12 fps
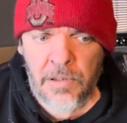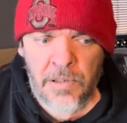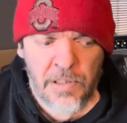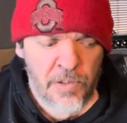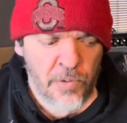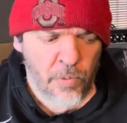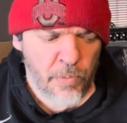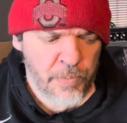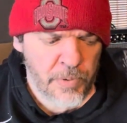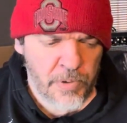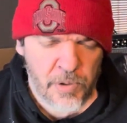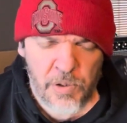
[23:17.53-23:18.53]
you won't
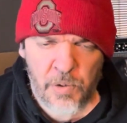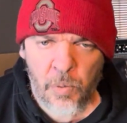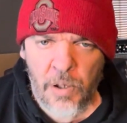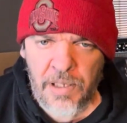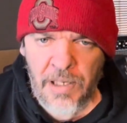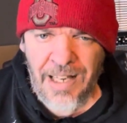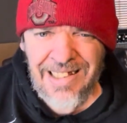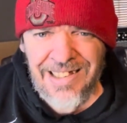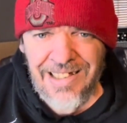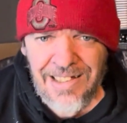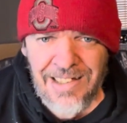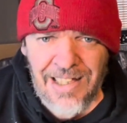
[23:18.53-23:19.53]
be learning 1
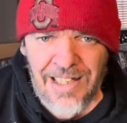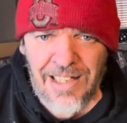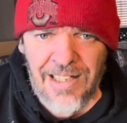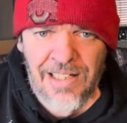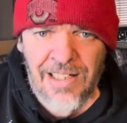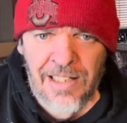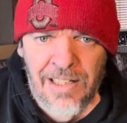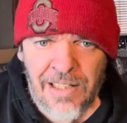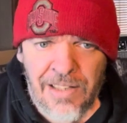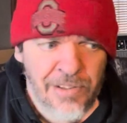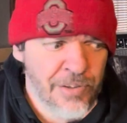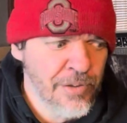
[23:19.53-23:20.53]
idea a day.
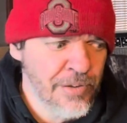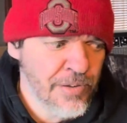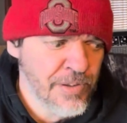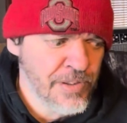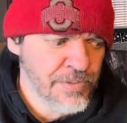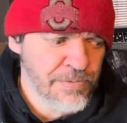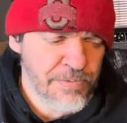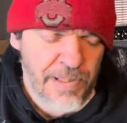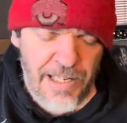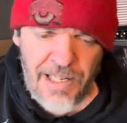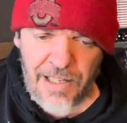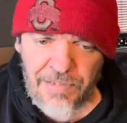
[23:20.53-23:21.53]
You can learn
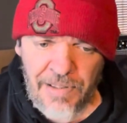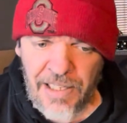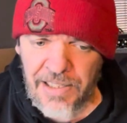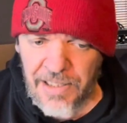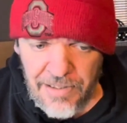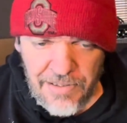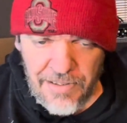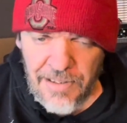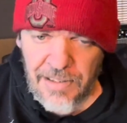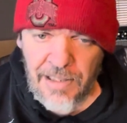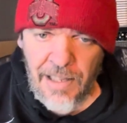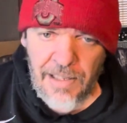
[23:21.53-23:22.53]
5 ideas in
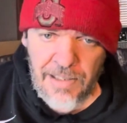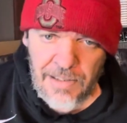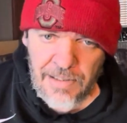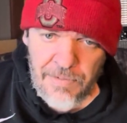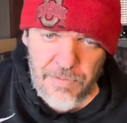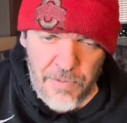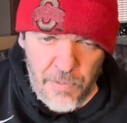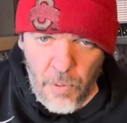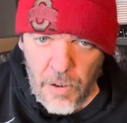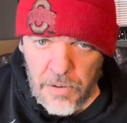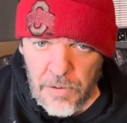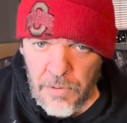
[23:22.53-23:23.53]
a day if you
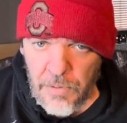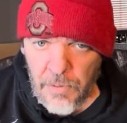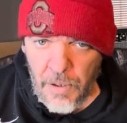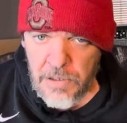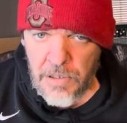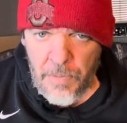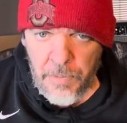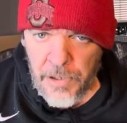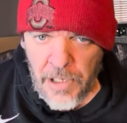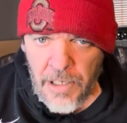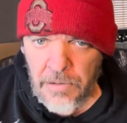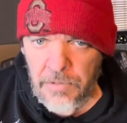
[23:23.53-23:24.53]
want to. I jump
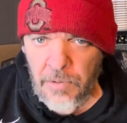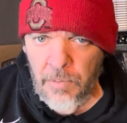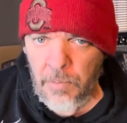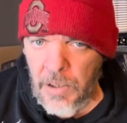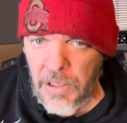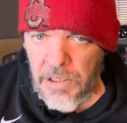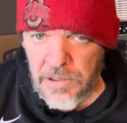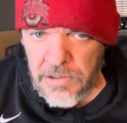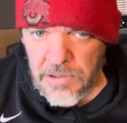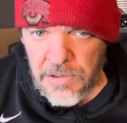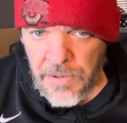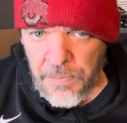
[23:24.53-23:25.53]
around so
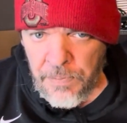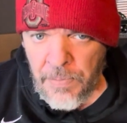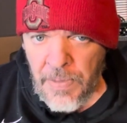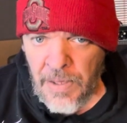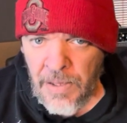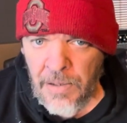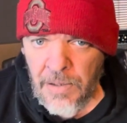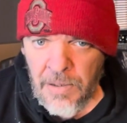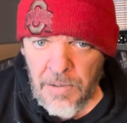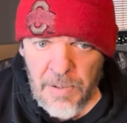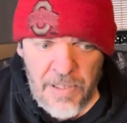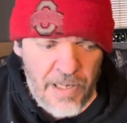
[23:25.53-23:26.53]
much,
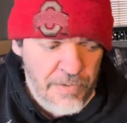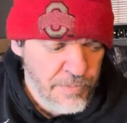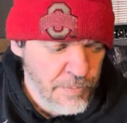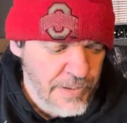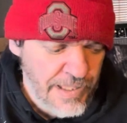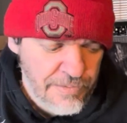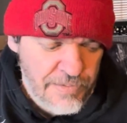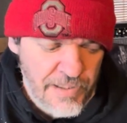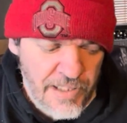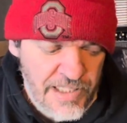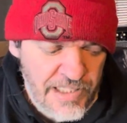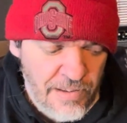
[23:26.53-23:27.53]
but I
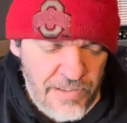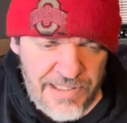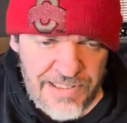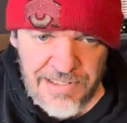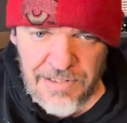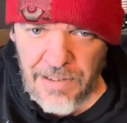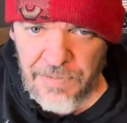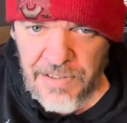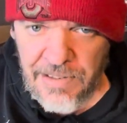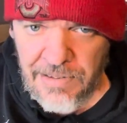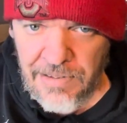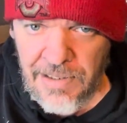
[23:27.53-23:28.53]
studied all this stuff
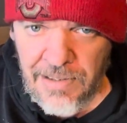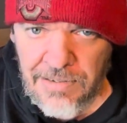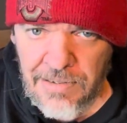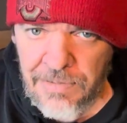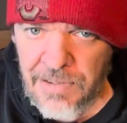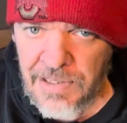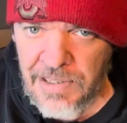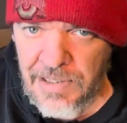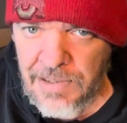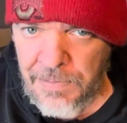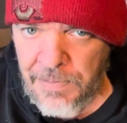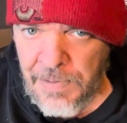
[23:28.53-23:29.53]

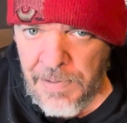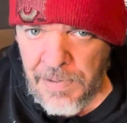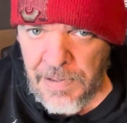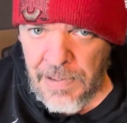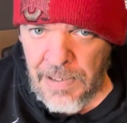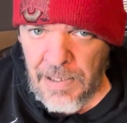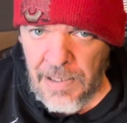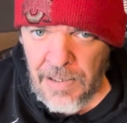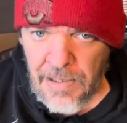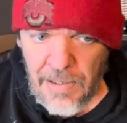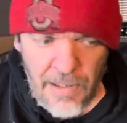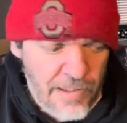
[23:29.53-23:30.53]
extensively.
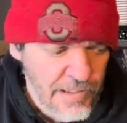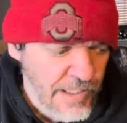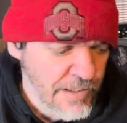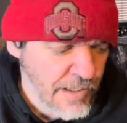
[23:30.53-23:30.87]
Like